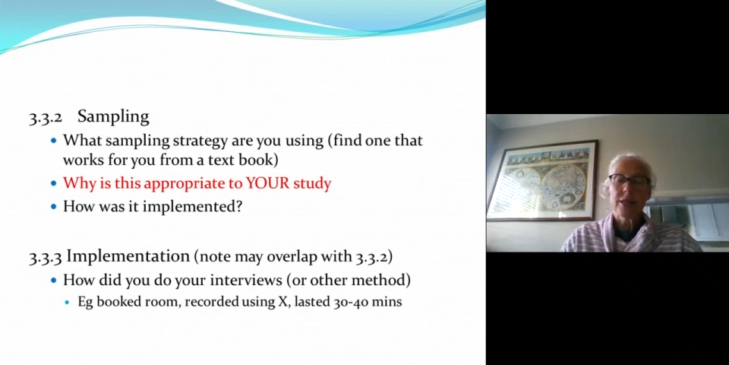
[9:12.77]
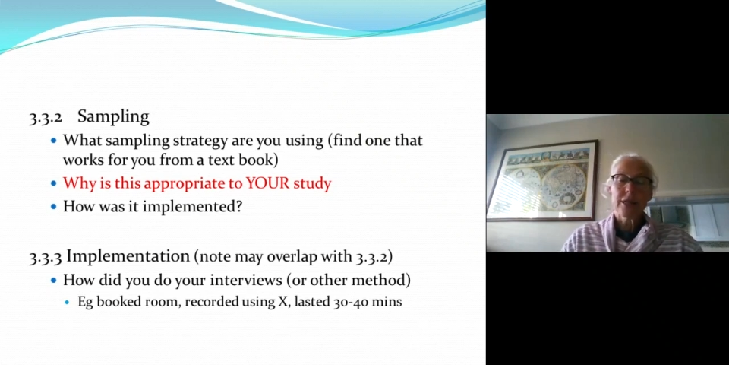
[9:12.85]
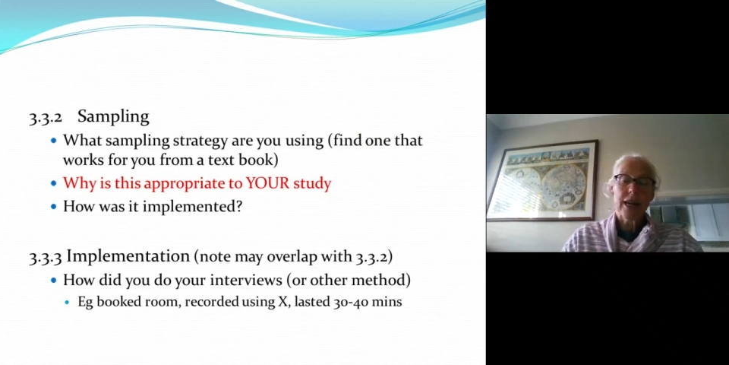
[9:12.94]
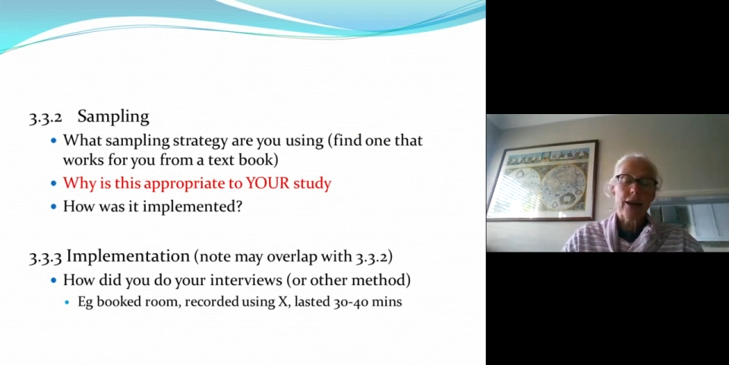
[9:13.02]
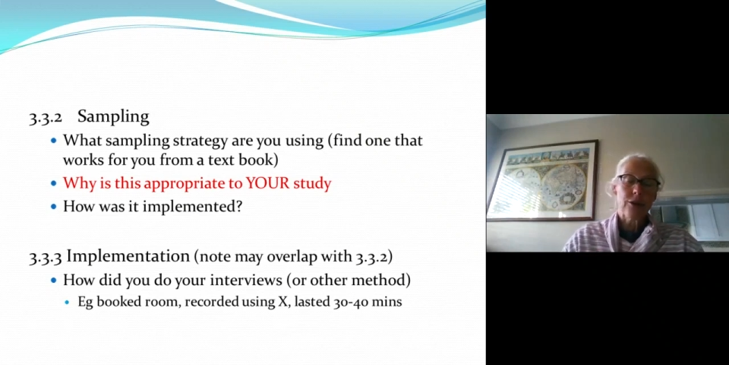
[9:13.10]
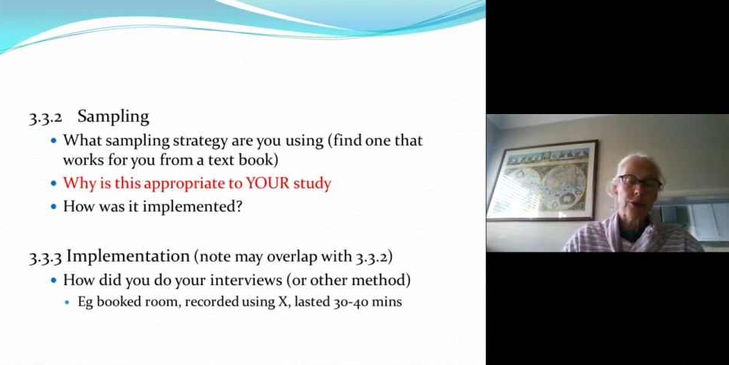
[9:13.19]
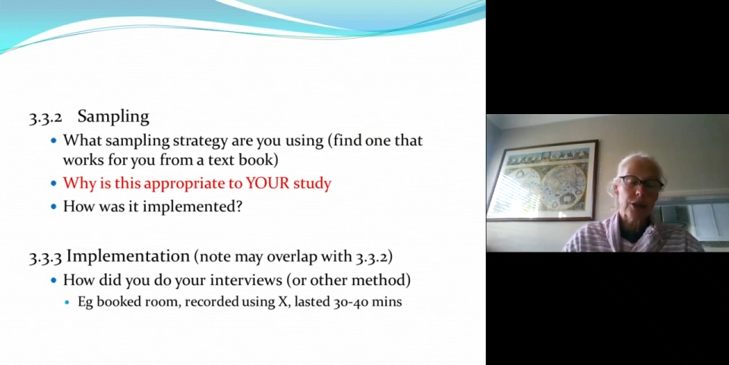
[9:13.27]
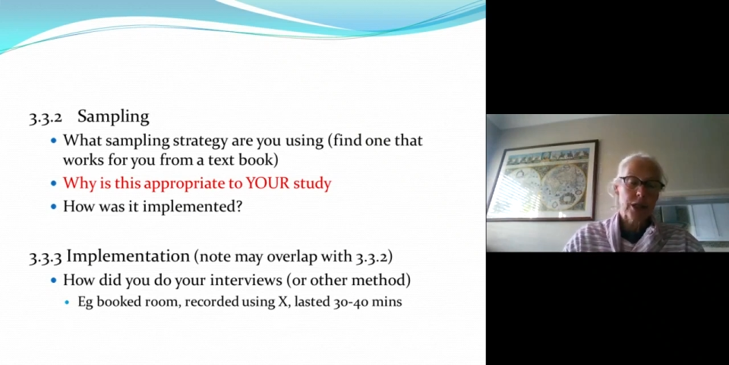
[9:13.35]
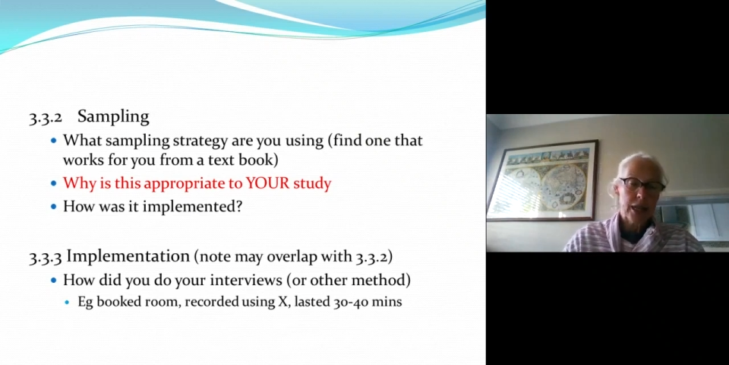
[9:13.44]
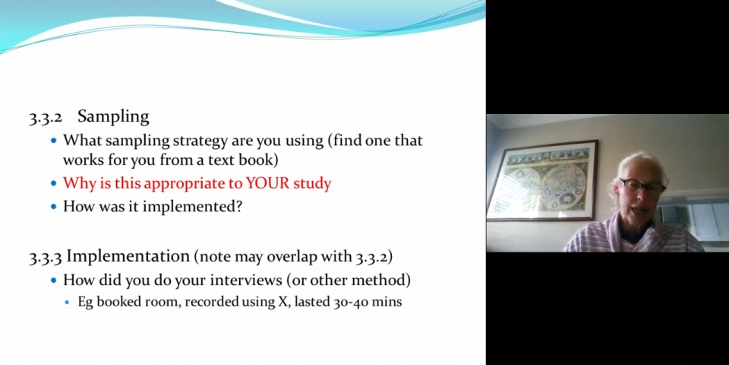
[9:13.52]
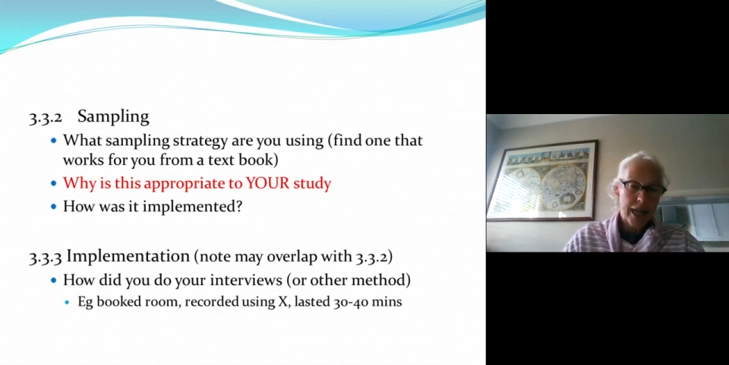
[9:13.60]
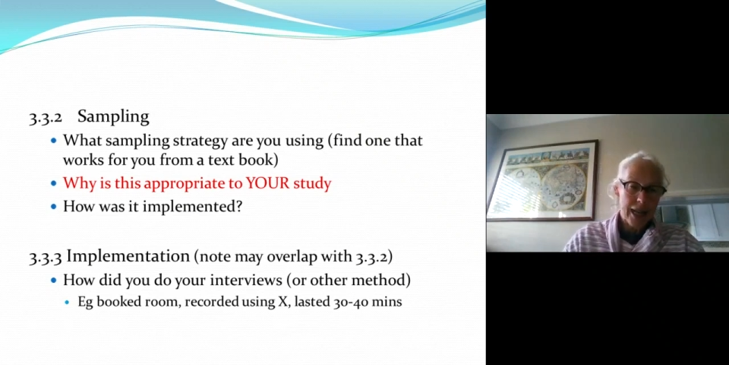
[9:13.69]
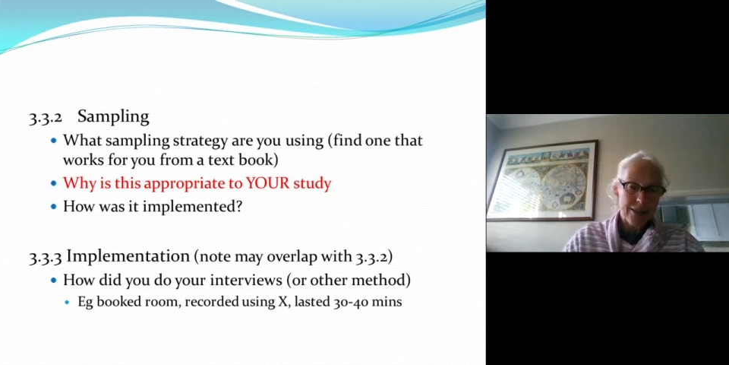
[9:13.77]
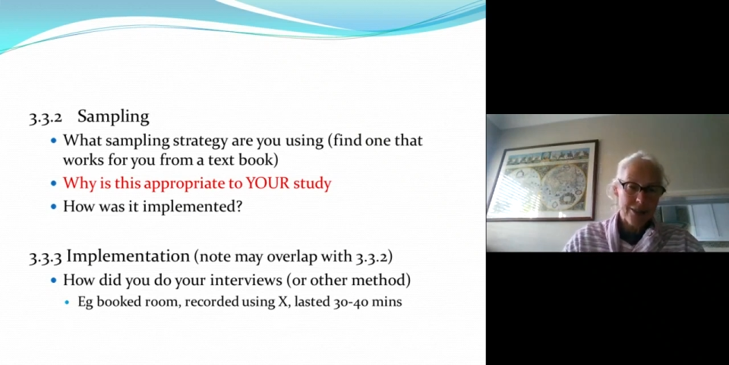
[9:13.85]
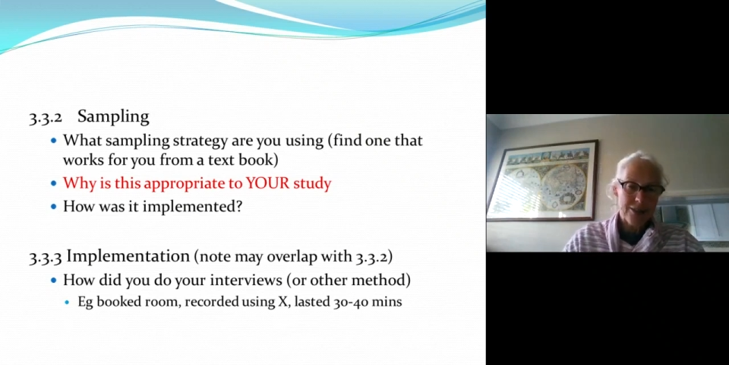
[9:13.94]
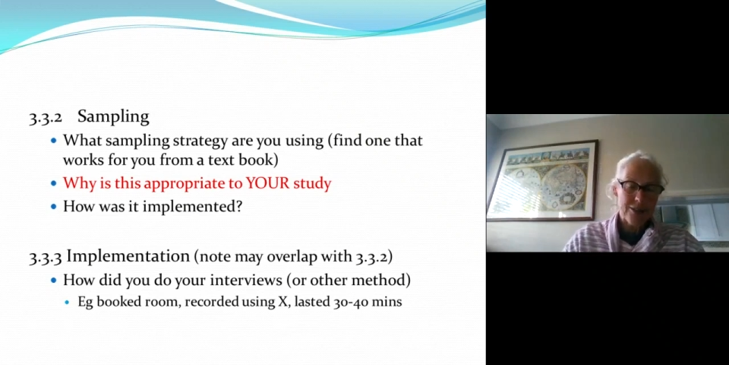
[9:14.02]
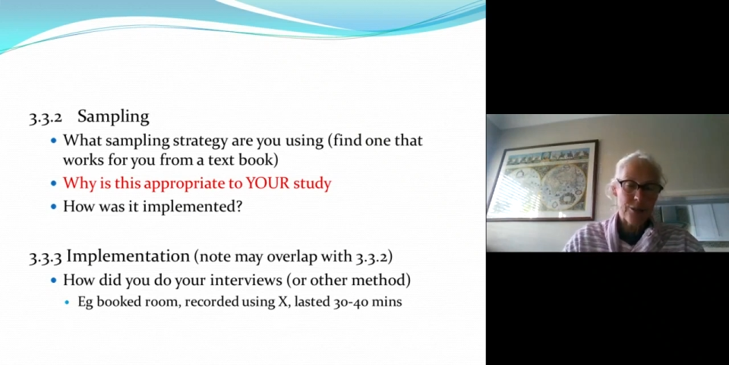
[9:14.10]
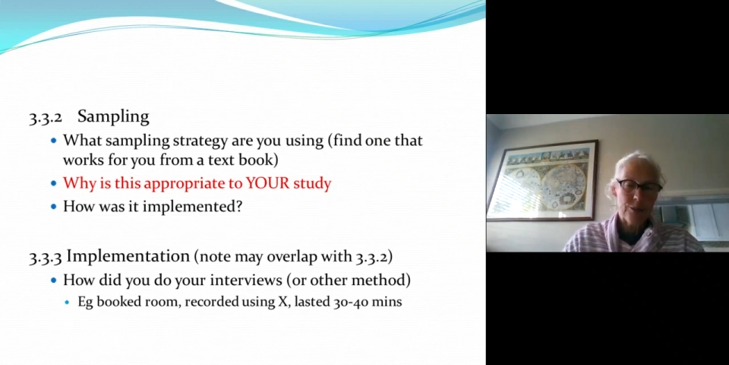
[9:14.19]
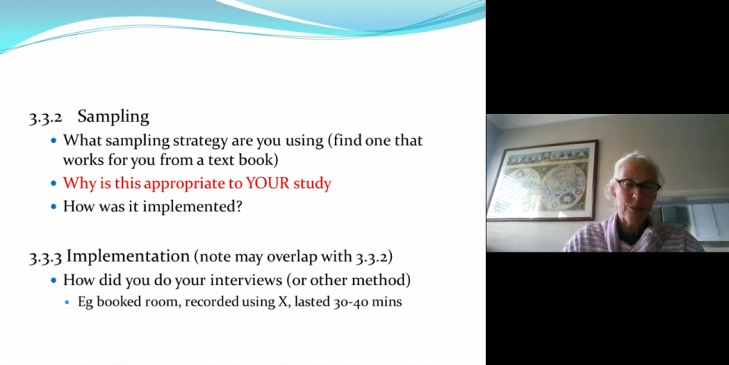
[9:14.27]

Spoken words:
How long did it last?